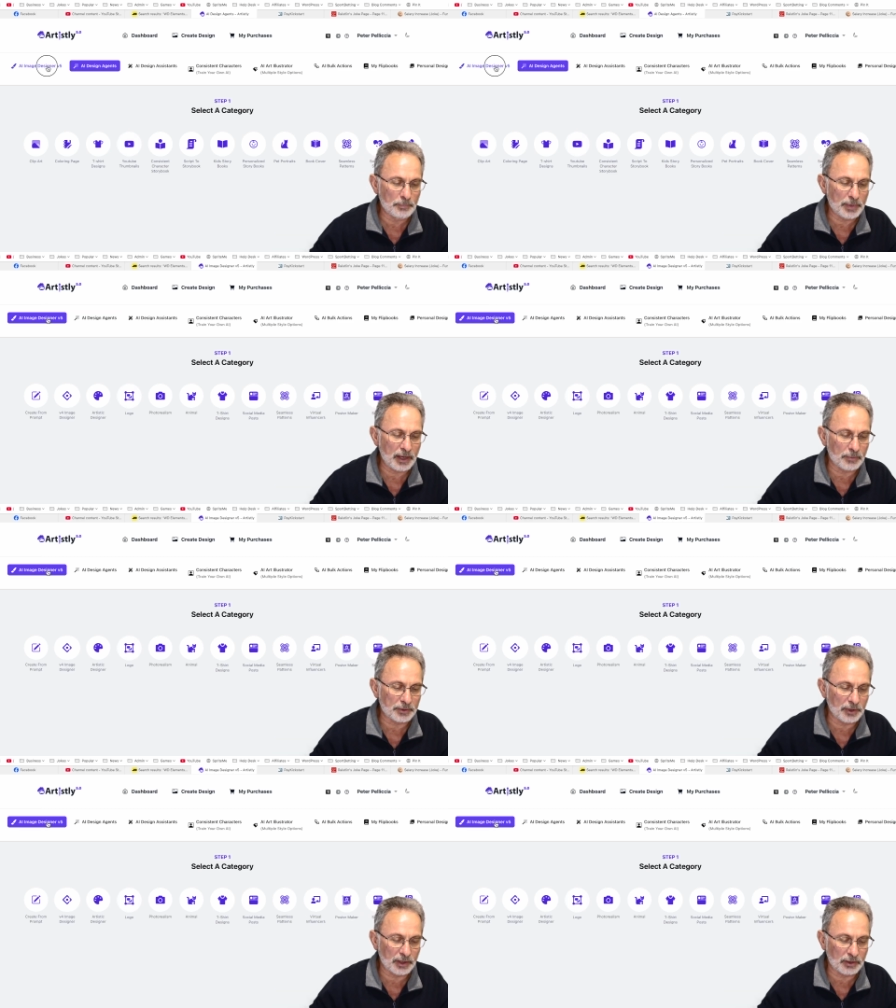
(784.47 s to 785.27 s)
But what
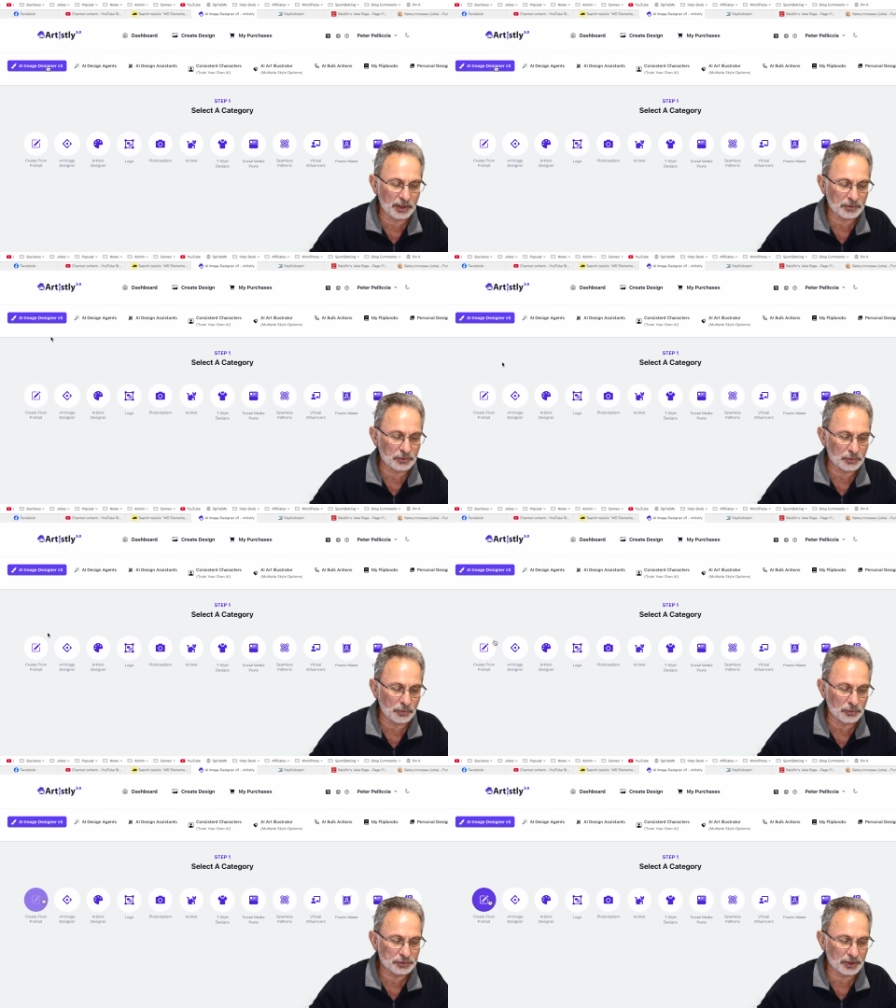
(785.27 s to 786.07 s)
I like to do
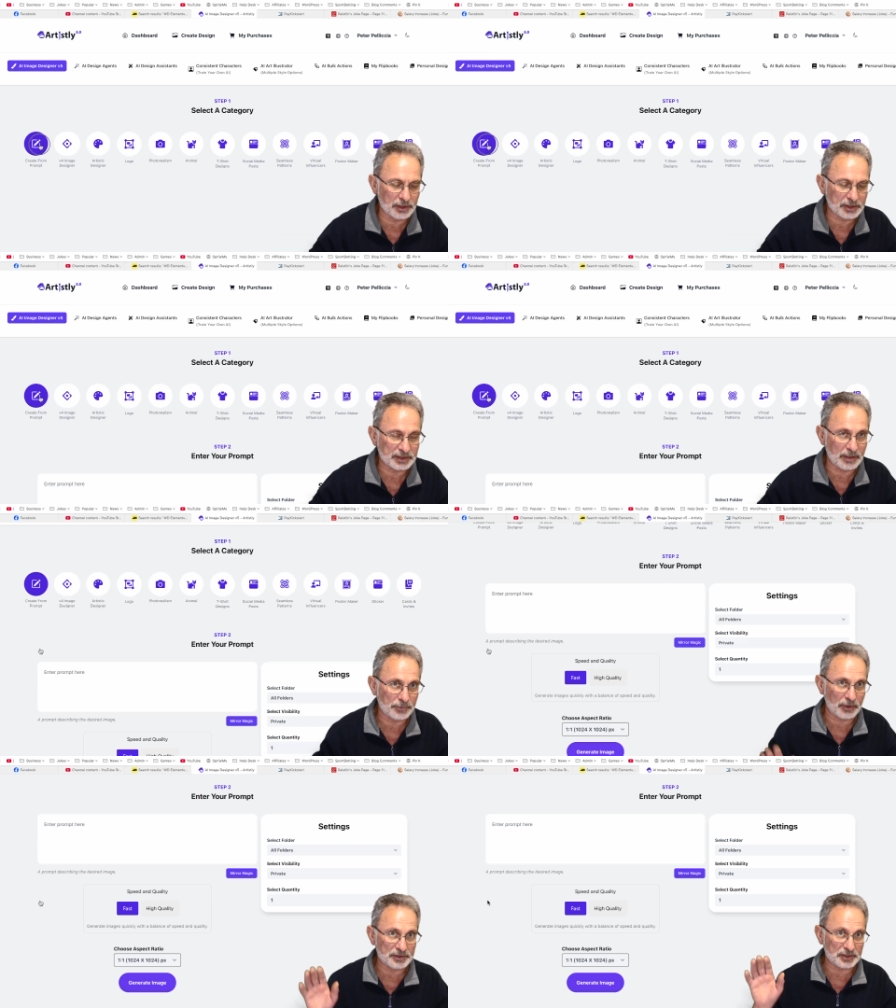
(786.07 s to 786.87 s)
also, because
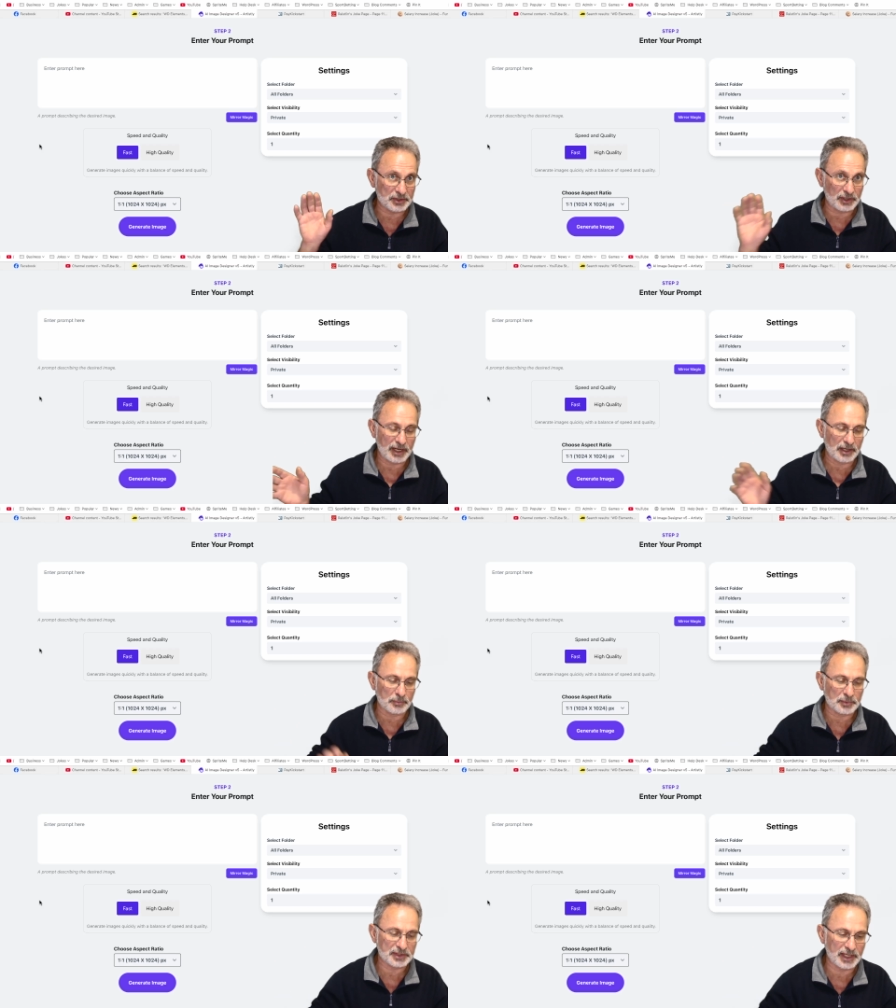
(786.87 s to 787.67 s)
sometimes it's not
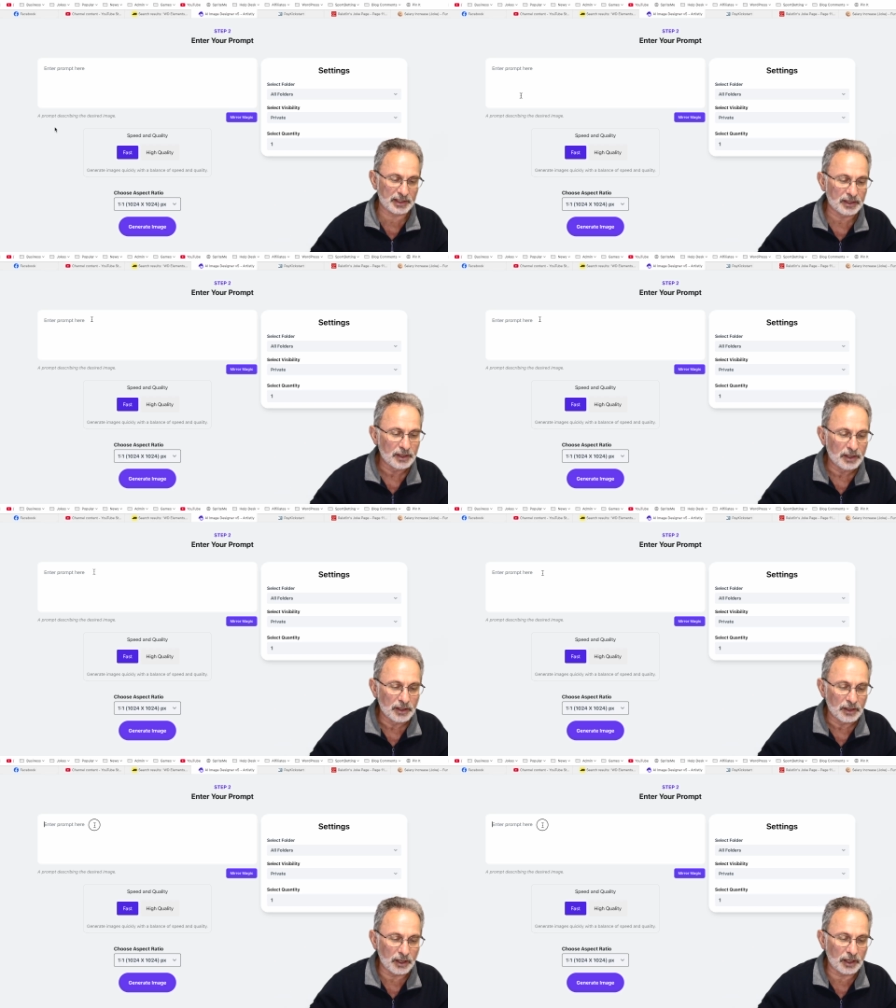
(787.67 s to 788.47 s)
100%,
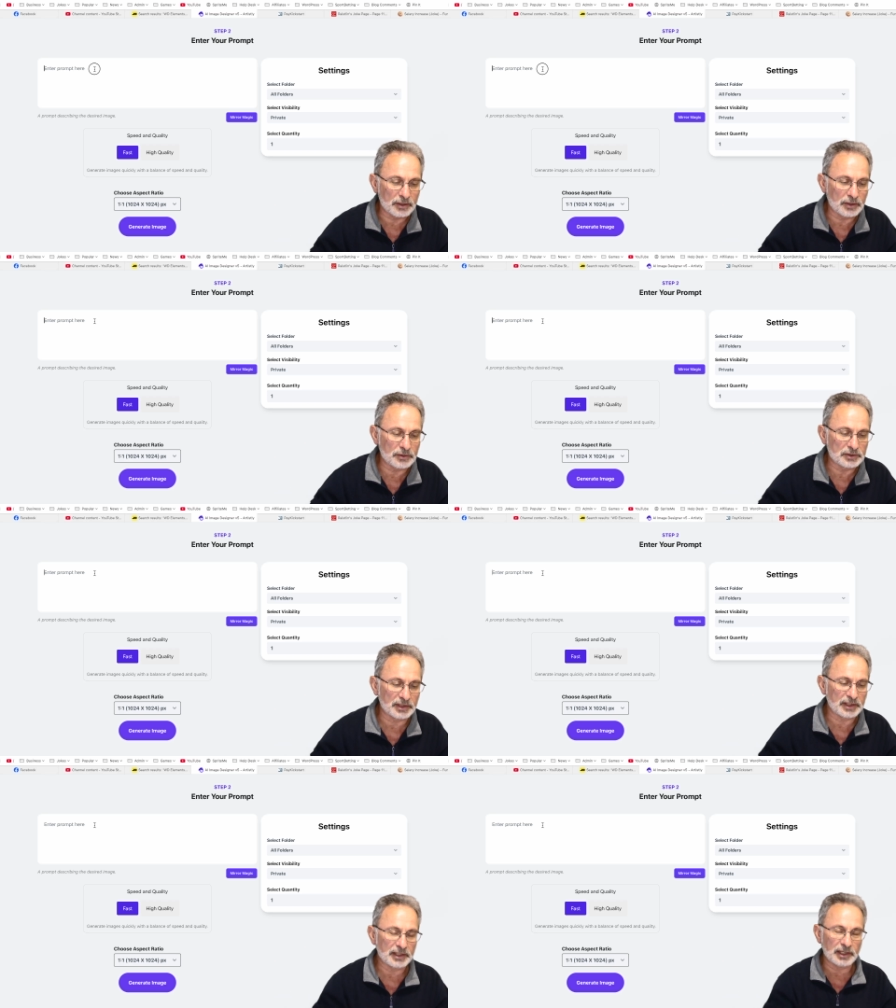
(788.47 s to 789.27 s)
I
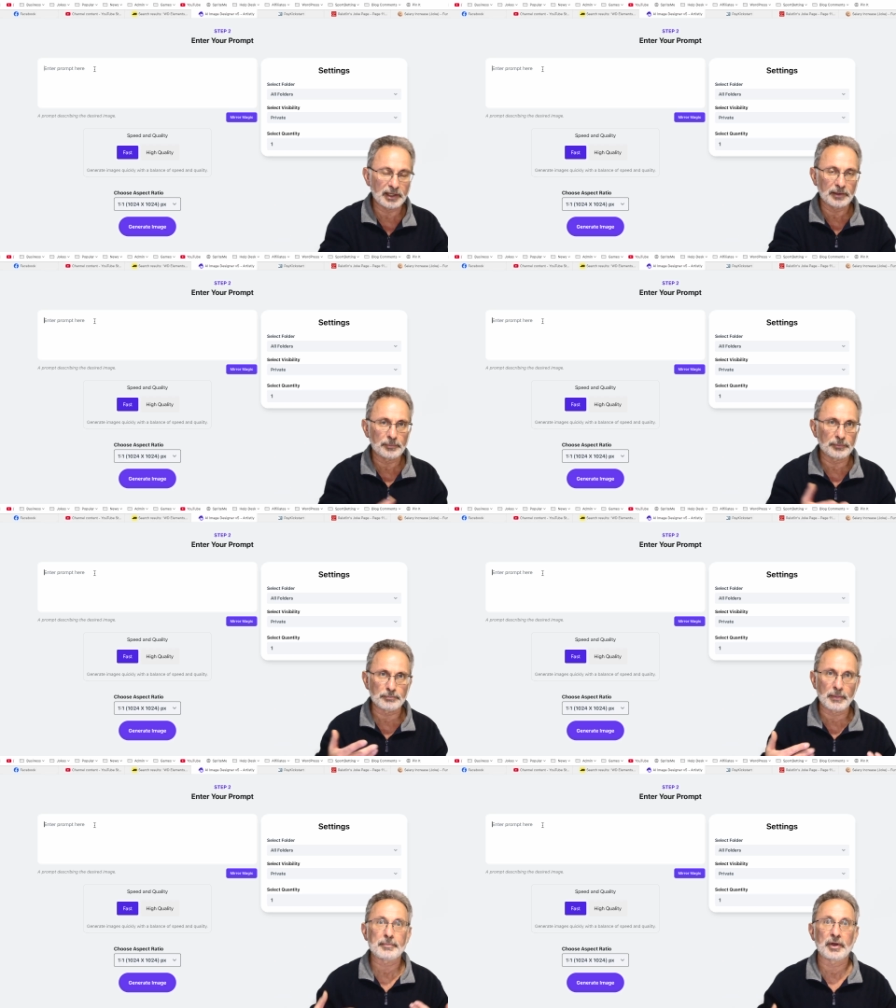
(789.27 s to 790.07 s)
usually
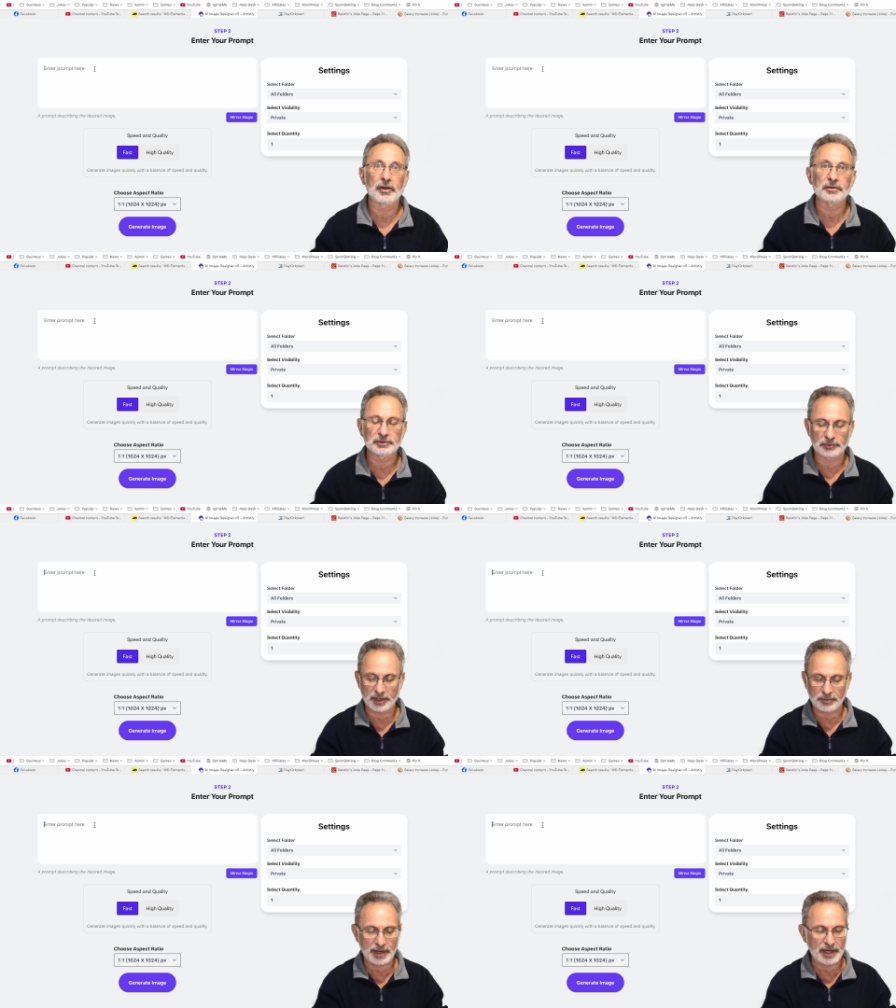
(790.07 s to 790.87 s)
make my own
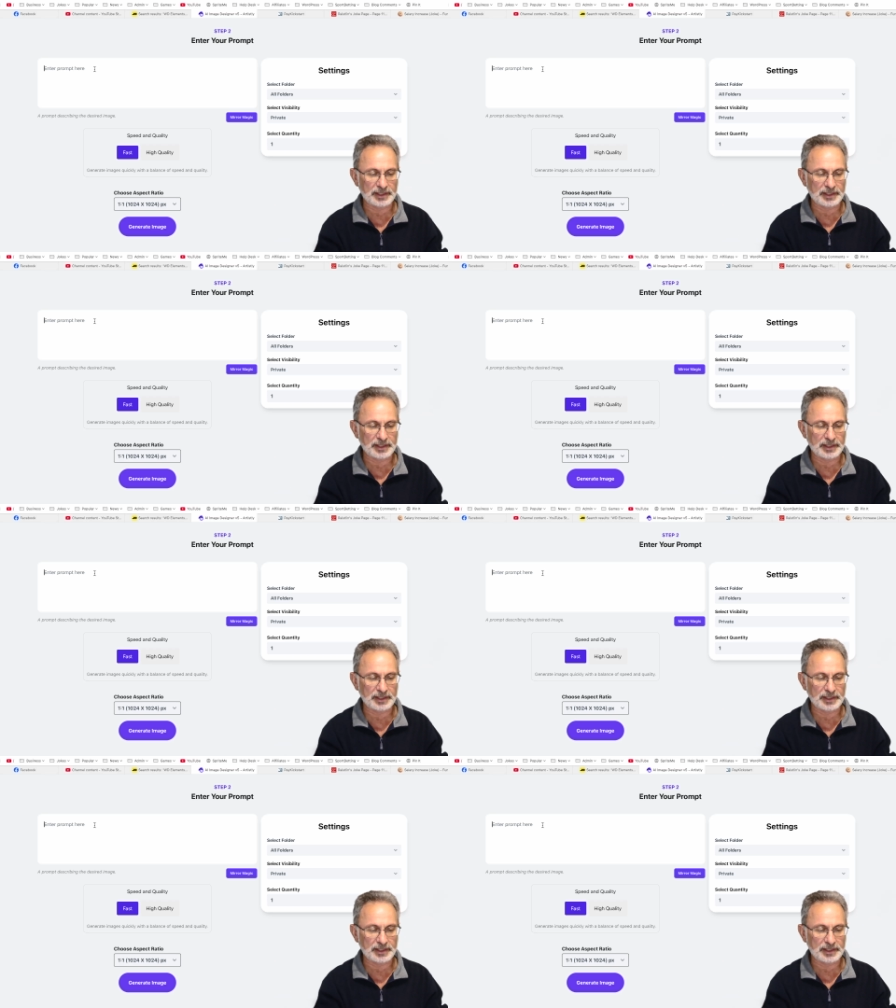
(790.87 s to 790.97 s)
straight away.